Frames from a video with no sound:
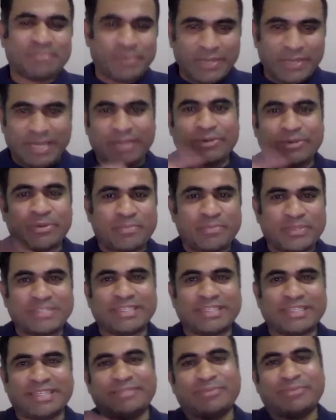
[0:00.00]
Pullela
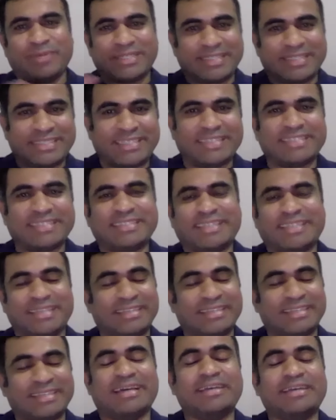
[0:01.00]
Gopichand won this.
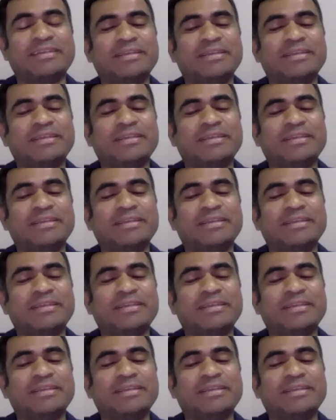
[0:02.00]
And